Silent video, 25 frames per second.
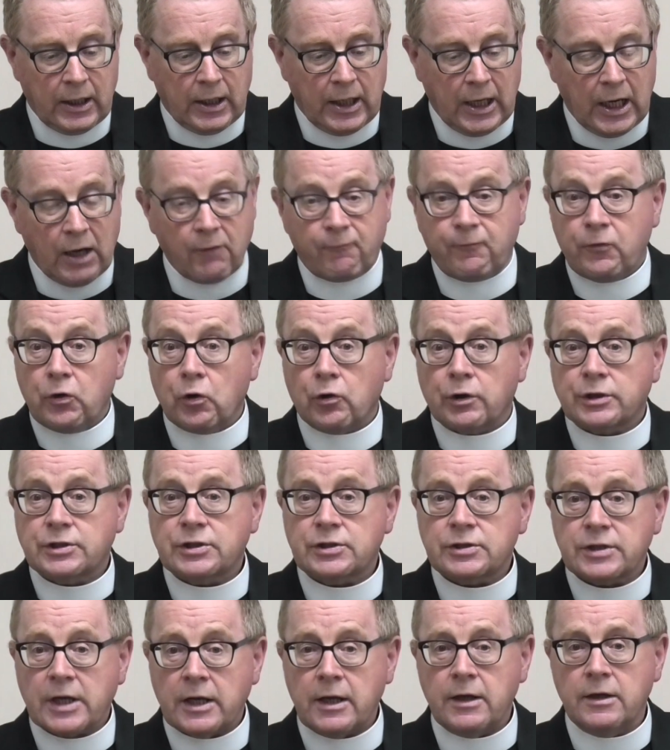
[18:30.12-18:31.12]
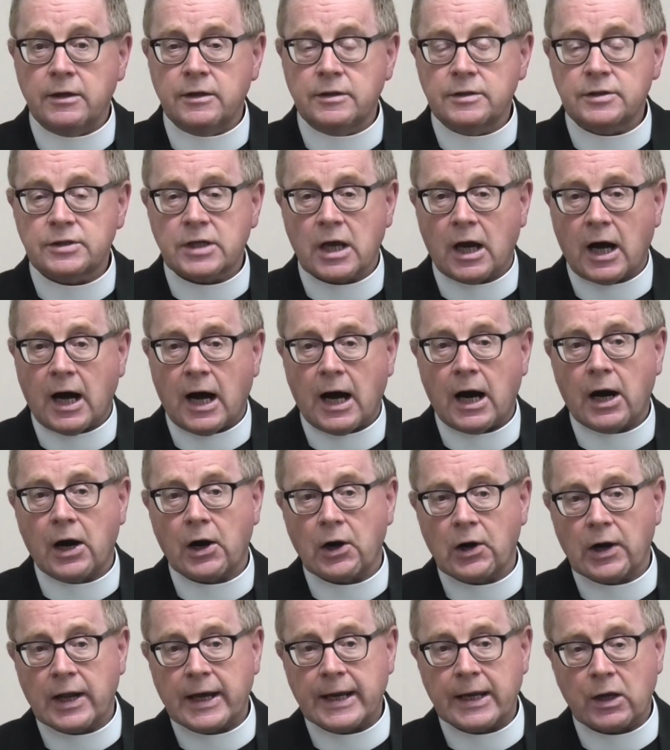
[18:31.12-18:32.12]
if your sins
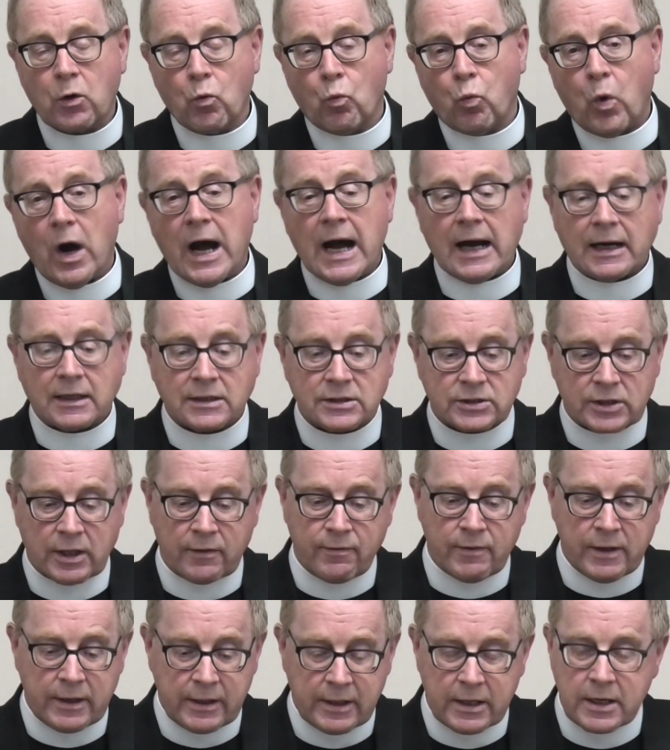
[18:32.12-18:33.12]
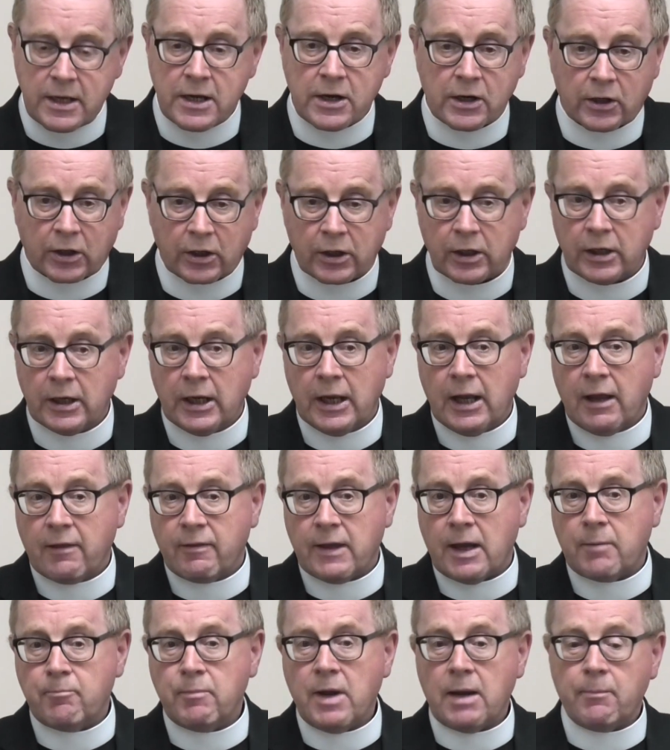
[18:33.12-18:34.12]
are like wax in the ear,
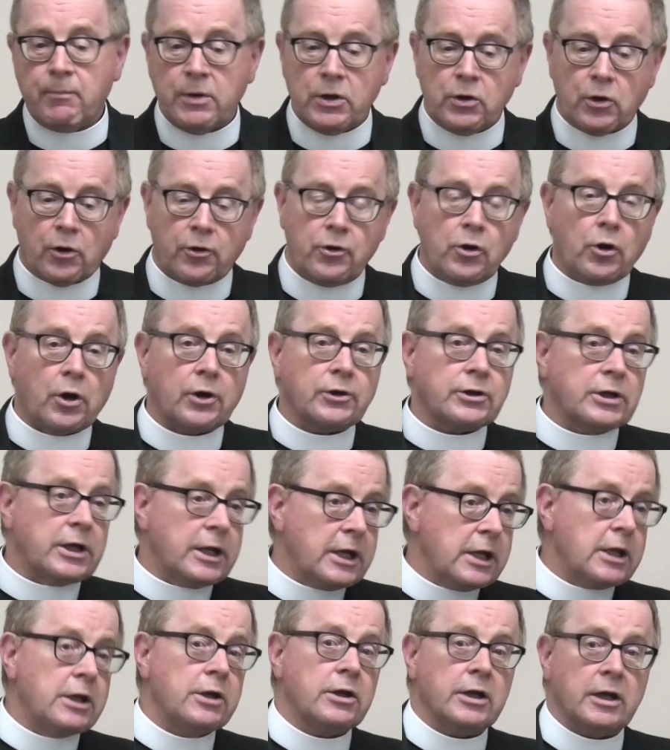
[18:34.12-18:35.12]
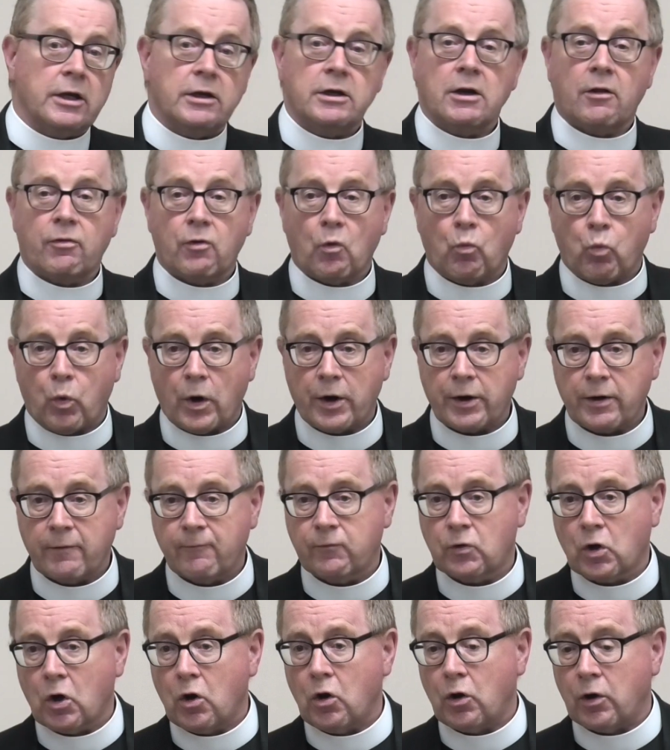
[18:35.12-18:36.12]
then maybe you're not heeding the word
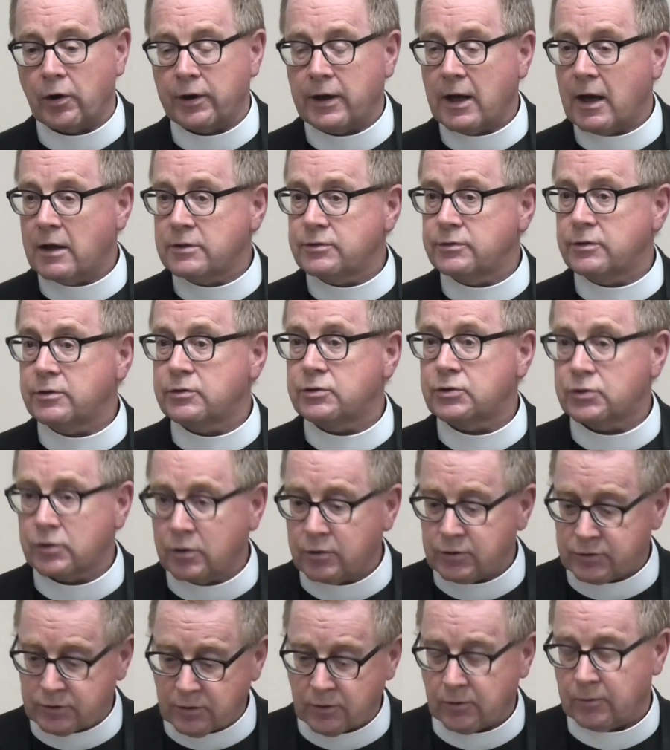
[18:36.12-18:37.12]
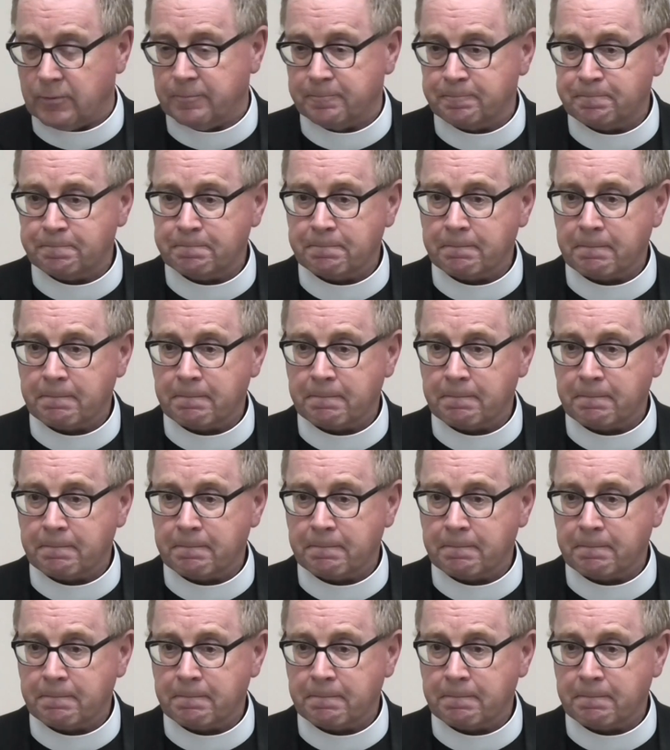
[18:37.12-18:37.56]
of God as you should do.